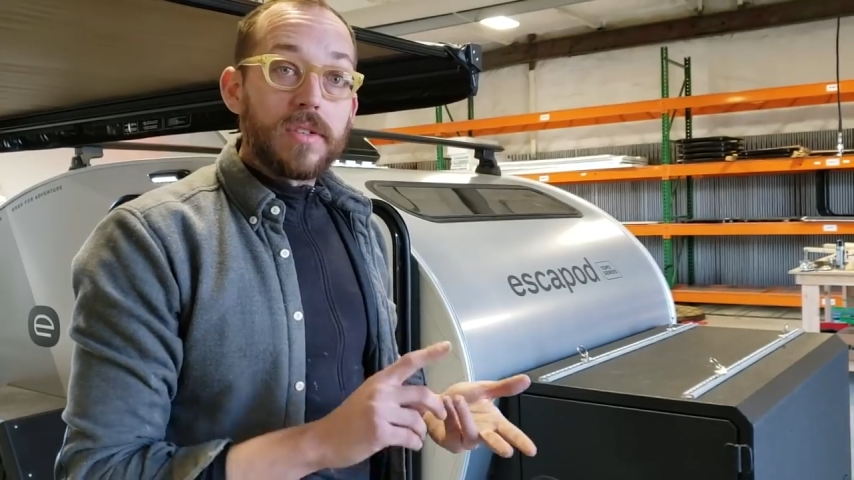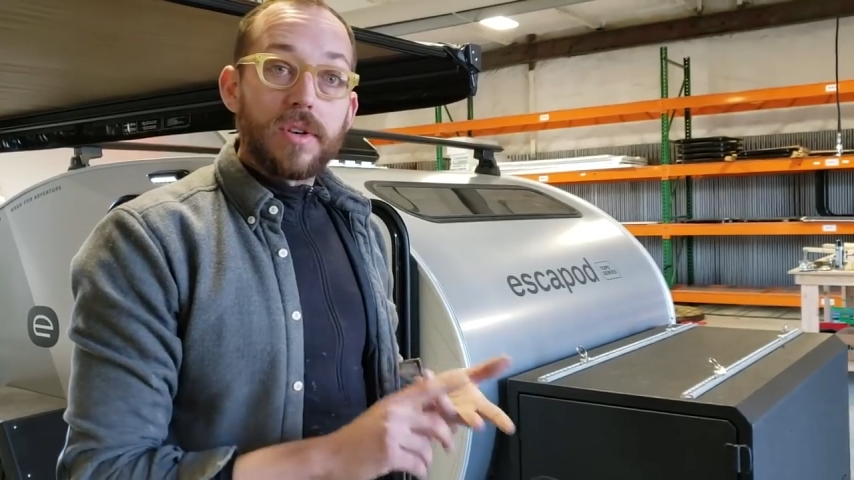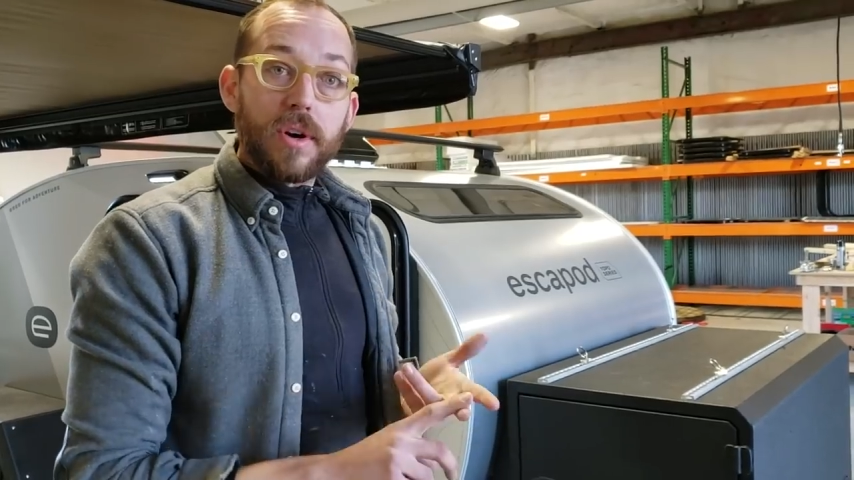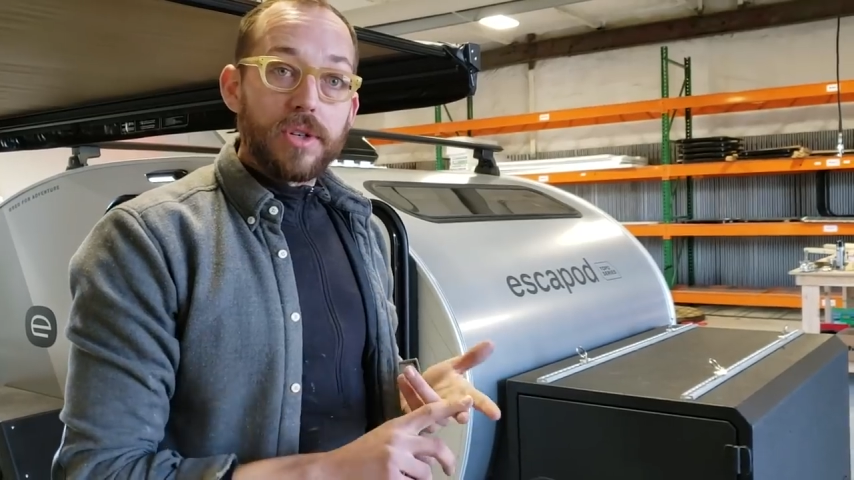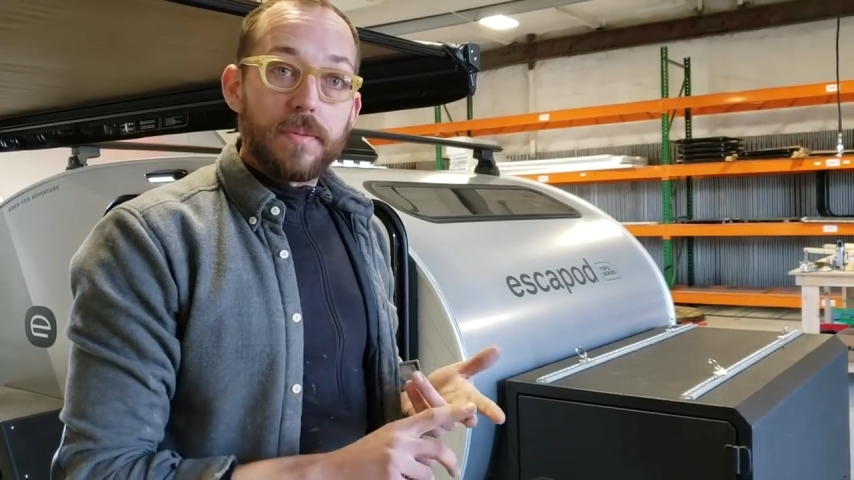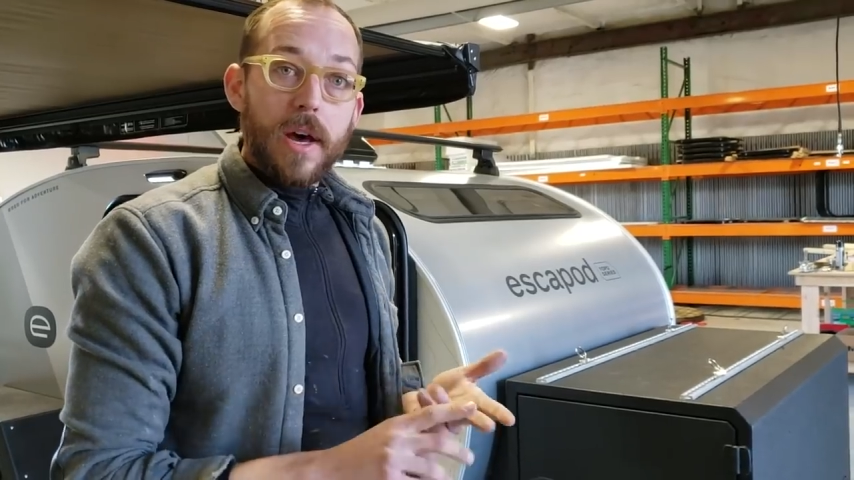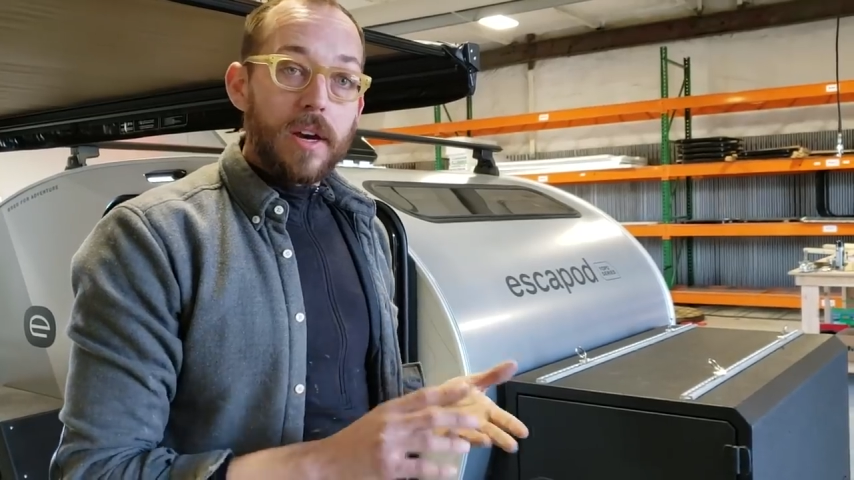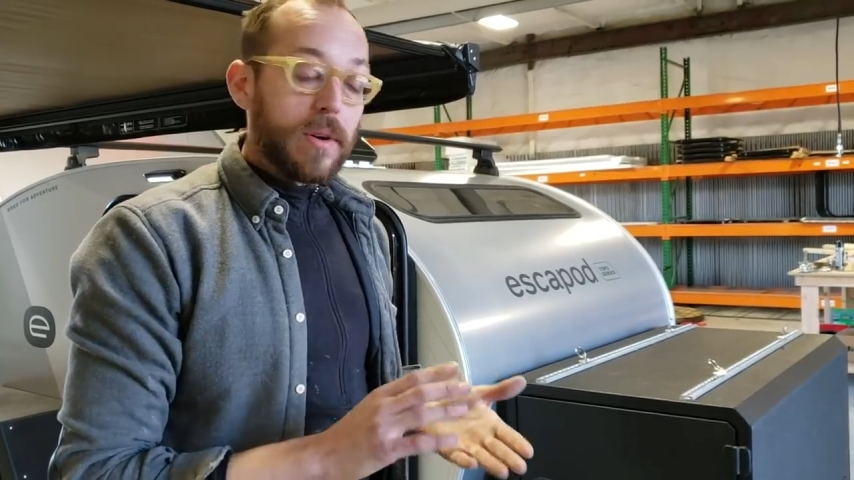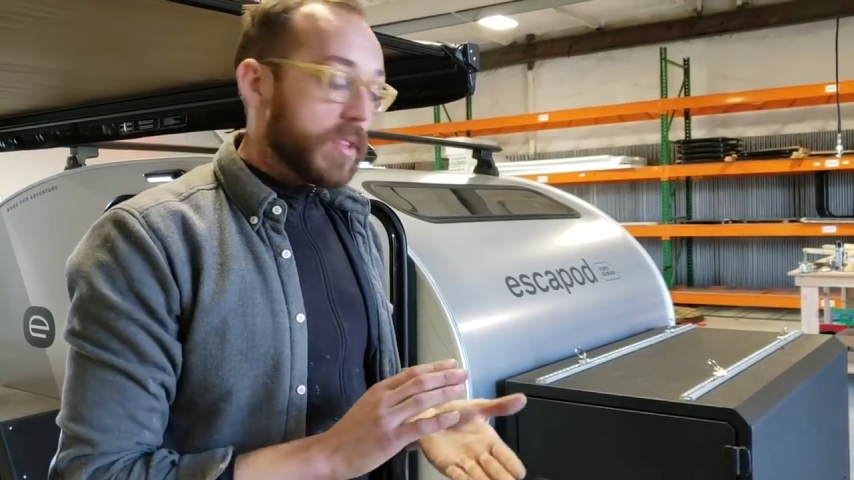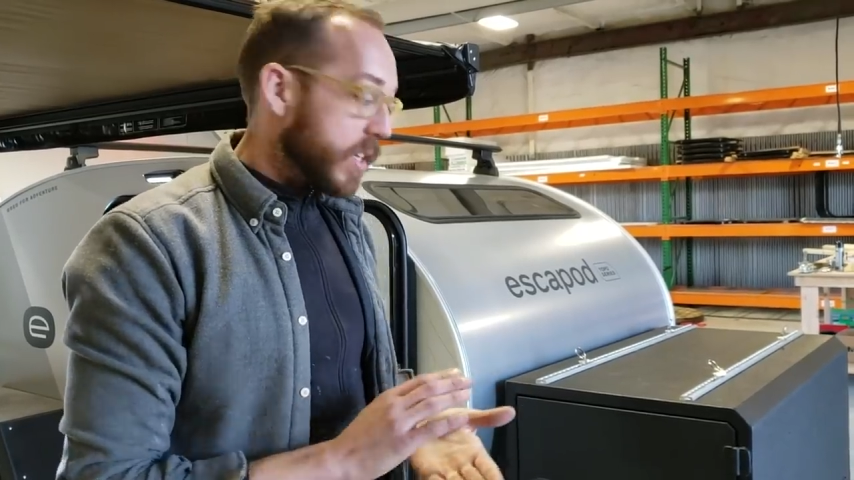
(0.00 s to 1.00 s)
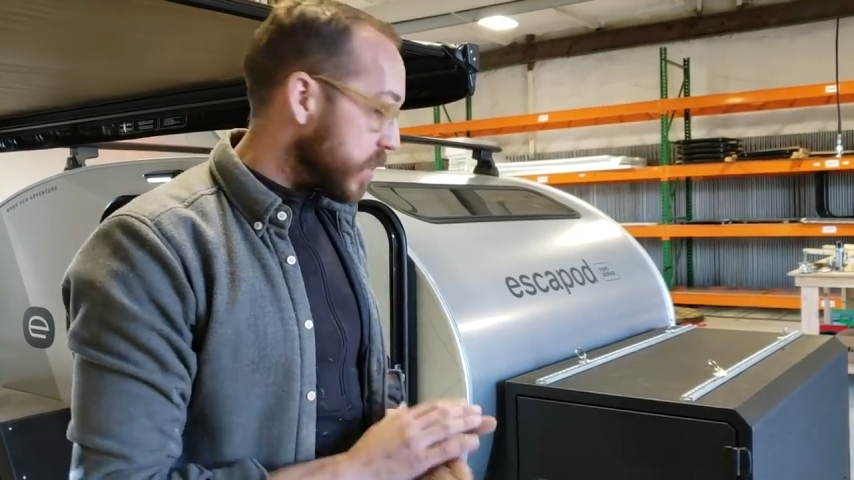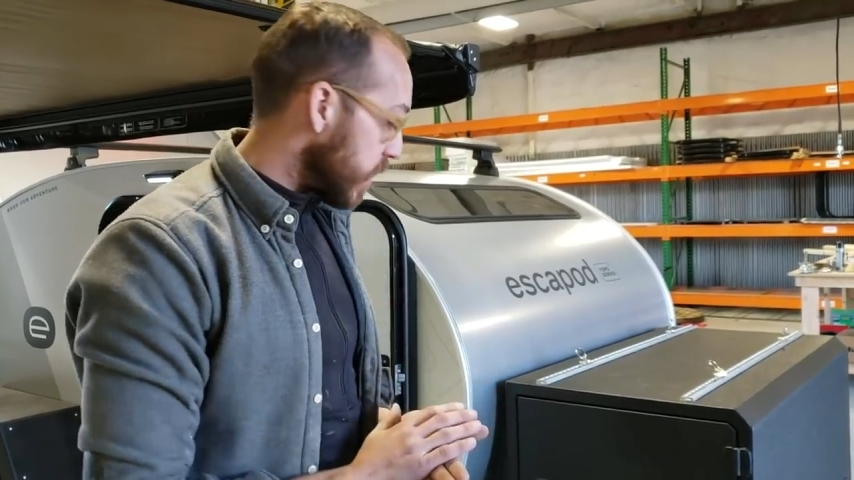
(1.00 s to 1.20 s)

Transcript: charge your battery, things